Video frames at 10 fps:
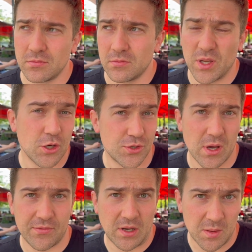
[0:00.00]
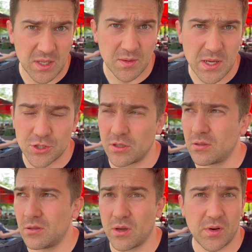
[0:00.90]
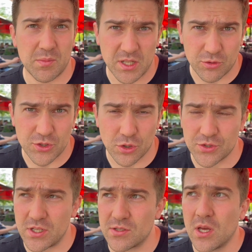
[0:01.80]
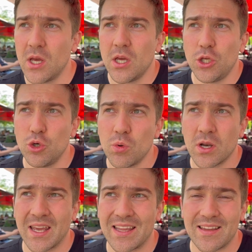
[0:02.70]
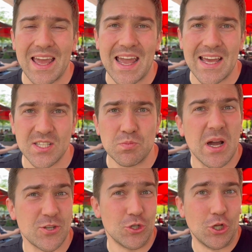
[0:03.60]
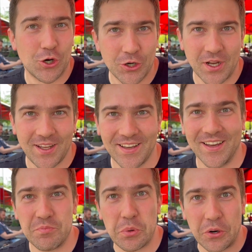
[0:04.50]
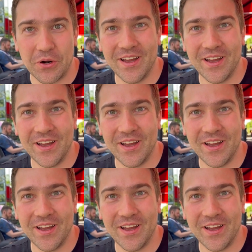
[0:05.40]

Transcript: because you have limited budget, you have limited resources, you want to get as much learning per